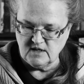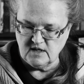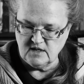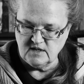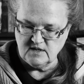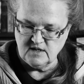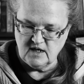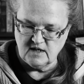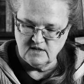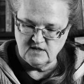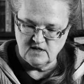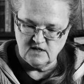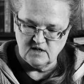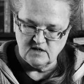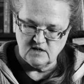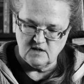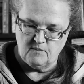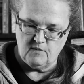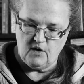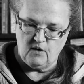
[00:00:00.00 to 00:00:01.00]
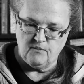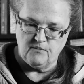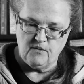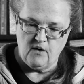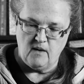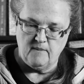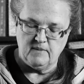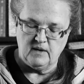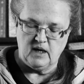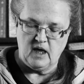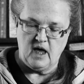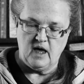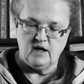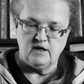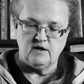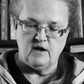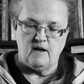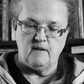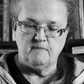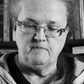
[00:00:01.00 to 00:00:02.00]
He says this about
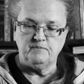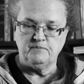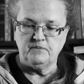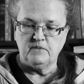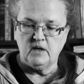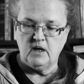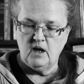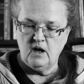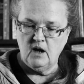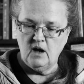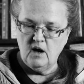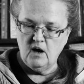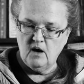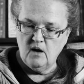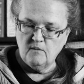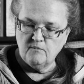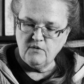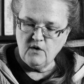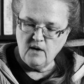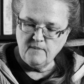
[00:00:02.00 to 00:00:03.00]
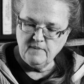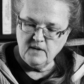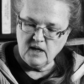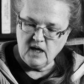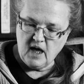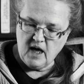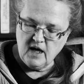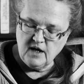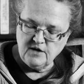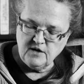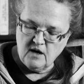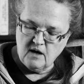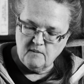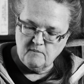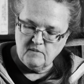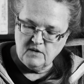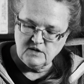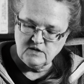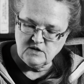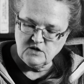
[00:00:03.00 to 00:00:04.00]
propaganda. Propaganda
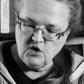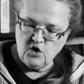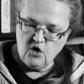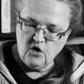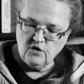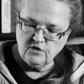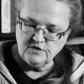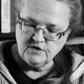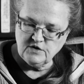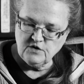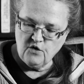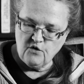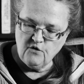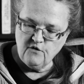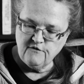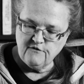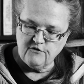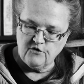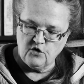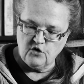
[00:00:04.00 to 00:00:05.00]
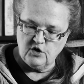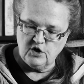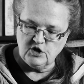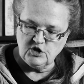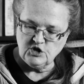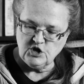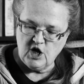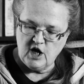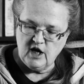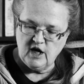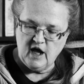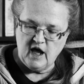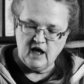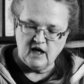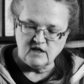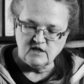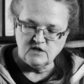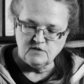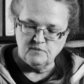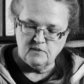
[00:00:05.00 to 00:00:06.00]
must also furnish an
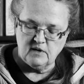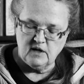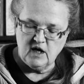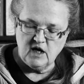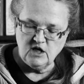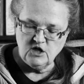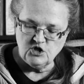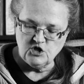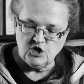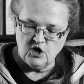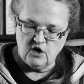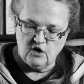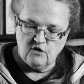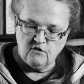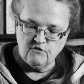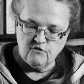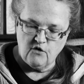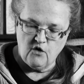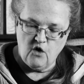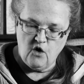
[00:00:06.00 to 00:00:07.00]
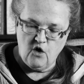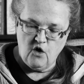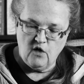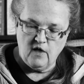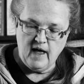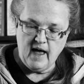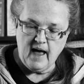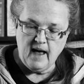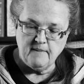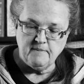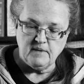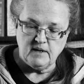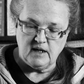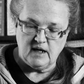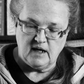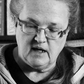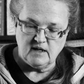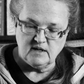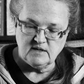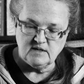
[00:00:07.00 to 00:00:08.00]
explanation for all
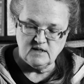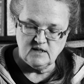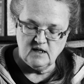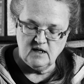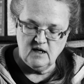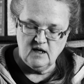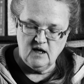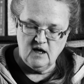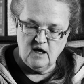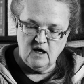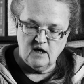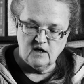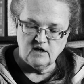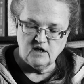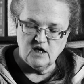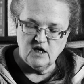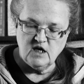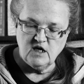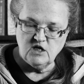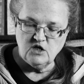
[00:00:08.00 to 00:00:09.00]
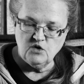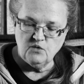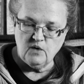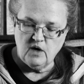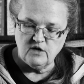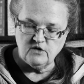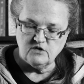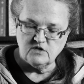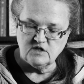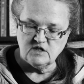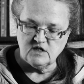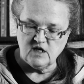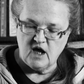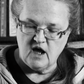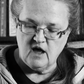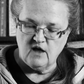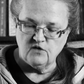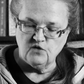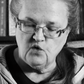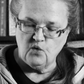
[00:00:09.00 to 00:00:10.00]
happenings, a key to
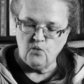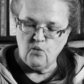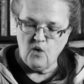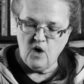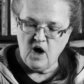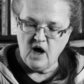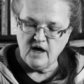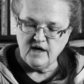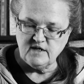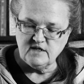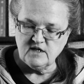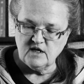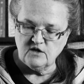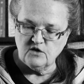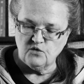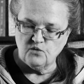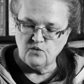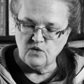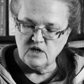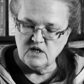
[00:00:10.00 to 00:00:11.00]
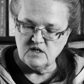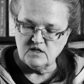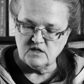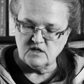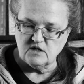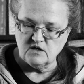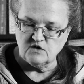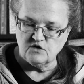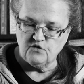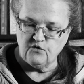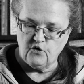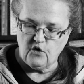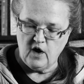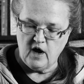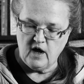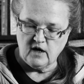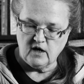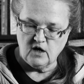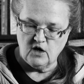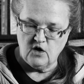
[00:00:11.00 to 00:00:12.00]
understand the whys and the reasons for
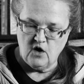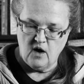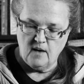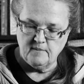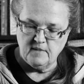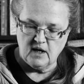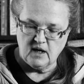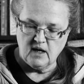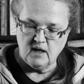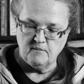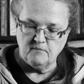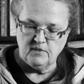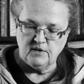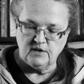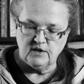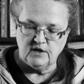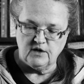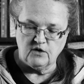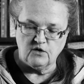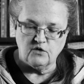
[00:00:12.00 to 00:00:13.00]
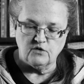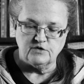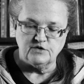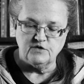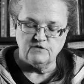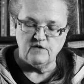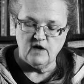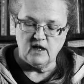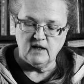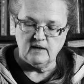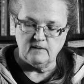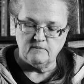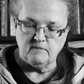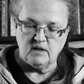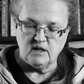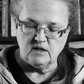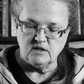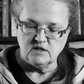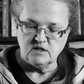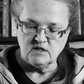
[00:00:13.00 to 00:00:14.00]
economic and political
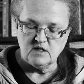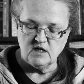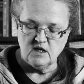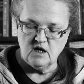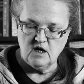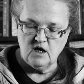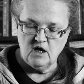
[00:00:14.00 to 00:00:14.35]
developments.